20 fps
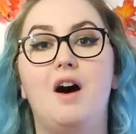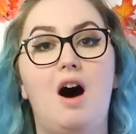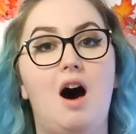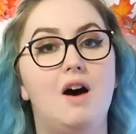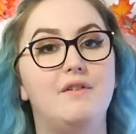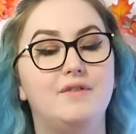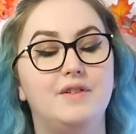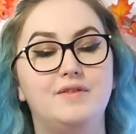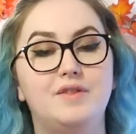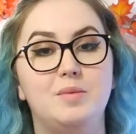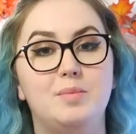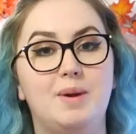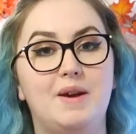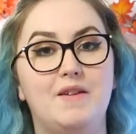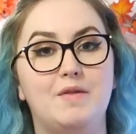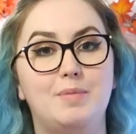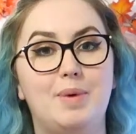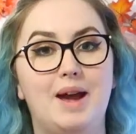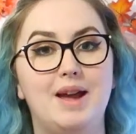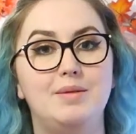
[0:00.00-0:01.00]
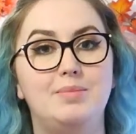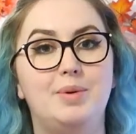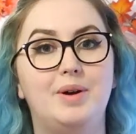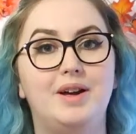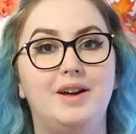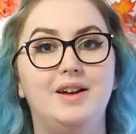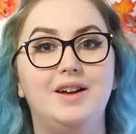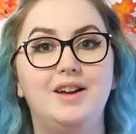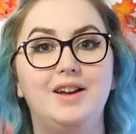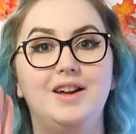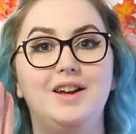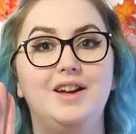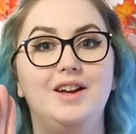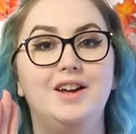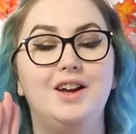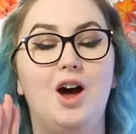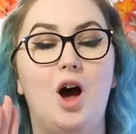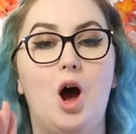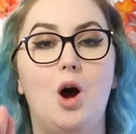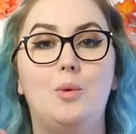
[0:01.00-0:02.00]
half of the bit of paper,
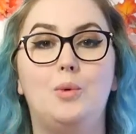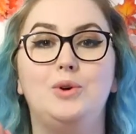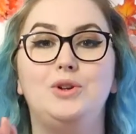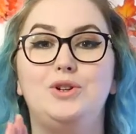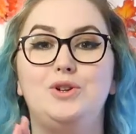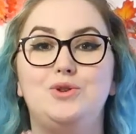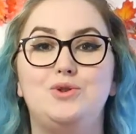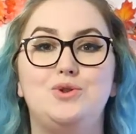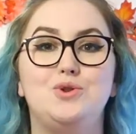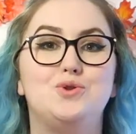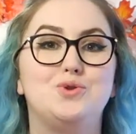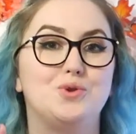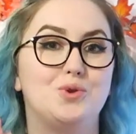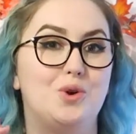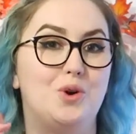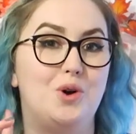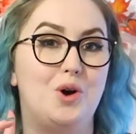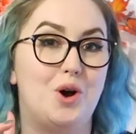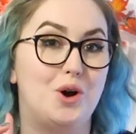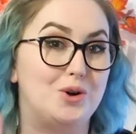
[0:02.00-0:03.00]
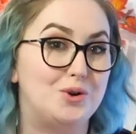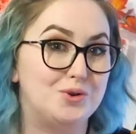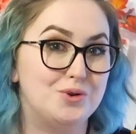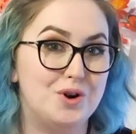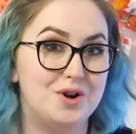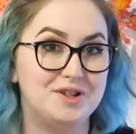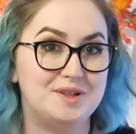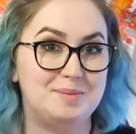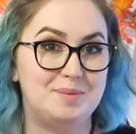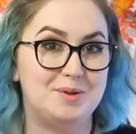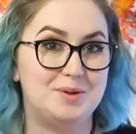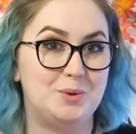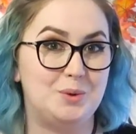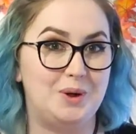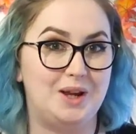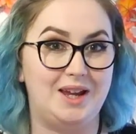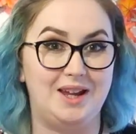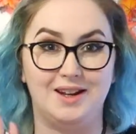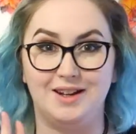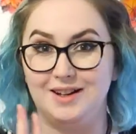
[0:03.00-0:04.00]
I want you to draw a cross
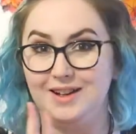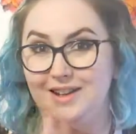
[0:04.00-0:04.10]
between